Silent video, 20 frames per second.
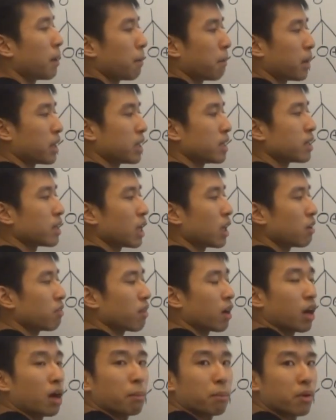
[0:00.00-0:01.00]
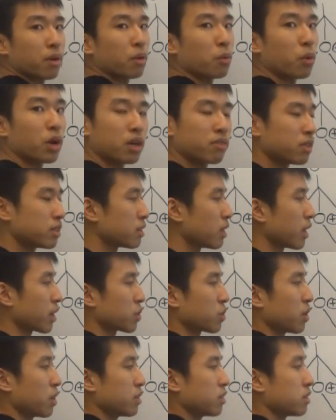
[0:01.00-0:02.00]
But he gave up one of his
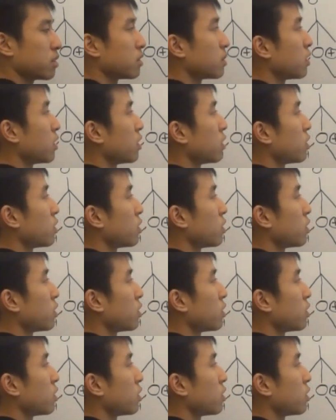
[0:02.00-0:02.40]
electrons